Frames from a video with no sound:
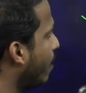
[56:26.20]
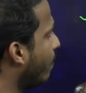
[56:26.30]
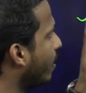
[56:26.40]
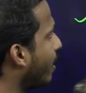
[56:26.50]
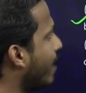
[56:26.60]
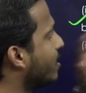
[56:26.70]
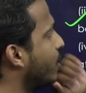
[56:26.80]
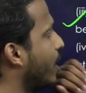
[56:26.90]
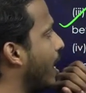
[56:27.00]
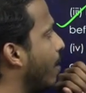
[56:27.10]
given
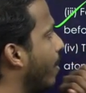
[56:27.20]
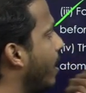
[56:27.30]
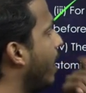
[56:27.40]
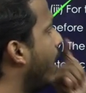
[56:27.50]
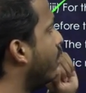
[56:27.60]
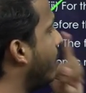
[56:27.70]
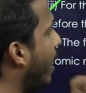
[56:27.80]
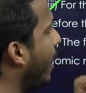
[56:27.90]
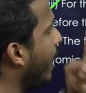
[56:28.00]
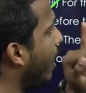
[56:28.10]
transition element,
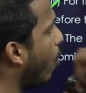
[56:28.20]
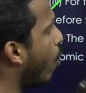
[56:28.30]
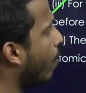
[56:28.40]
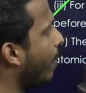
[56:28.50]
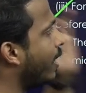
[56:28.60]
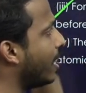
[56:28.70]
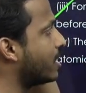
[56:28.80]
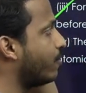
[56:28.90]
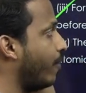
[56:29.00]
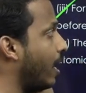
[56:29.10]
3d
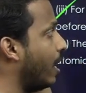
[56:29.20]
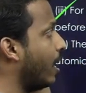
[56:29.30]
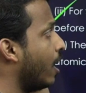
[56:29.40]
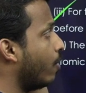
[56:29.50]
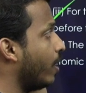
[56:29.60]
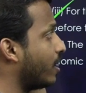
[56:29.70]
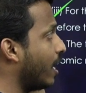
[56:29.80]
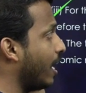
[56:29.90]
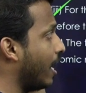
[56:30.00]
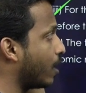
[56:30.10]
orbitals fill with
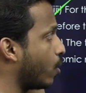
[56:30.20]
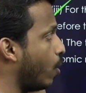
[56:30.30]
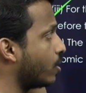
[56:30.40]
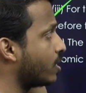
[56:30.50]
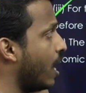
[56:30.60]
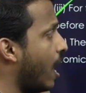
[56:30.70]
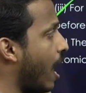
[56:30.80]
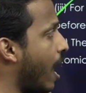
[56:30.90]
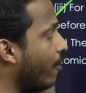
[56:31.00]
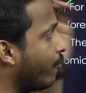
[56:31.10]
the electrons
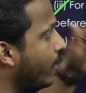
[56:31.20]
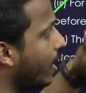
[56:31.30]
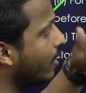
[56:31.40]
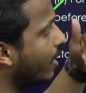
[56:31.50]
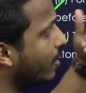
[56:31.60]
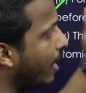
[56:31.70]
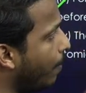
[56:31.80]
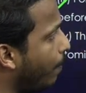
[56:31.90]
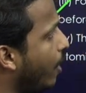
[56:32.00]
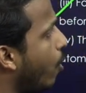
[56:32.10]
after the
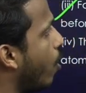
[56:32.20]
3p